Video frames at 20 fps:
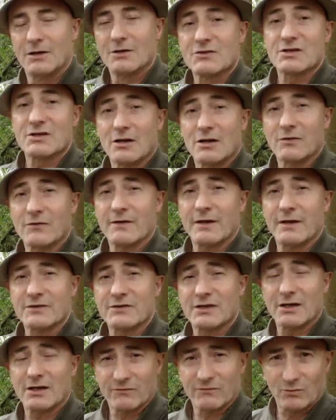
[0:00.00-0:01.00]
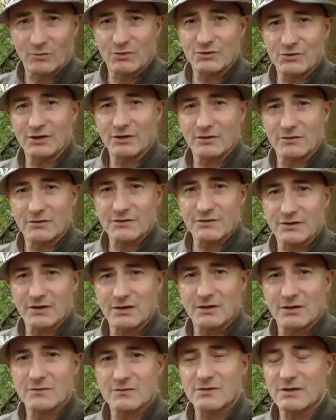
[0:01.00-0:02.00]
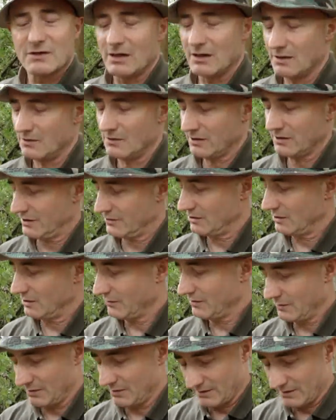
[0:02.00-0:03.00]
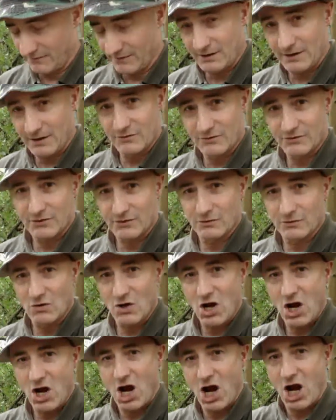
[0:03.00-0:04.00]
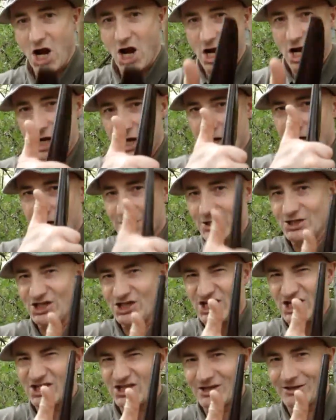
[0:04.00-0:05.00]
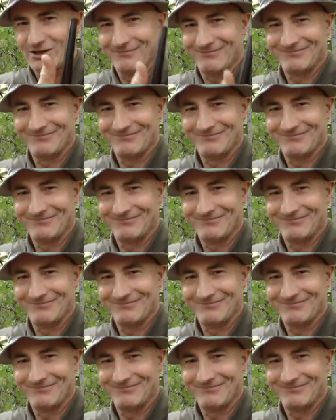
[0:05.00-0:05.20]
So thanks again for watching, guys and girls, and I'll catch up with you in another video soon. Cheers.